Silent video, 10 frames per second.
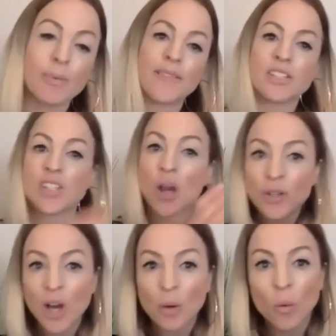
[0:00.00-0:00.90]
We have a
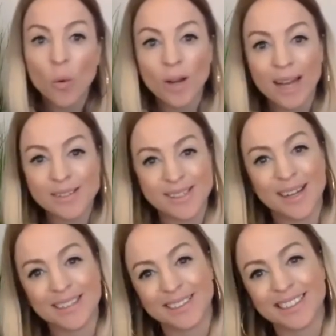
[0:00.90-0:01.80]
donut wall
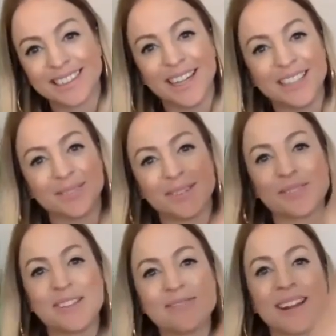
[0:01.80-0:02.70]
outside our church
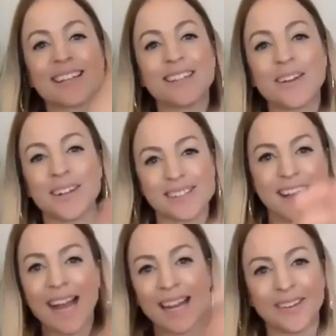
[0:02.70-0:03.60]
with ring
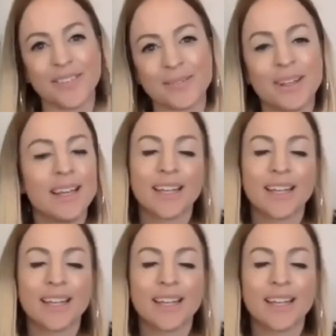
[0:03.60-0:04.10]
donuts hanging on them.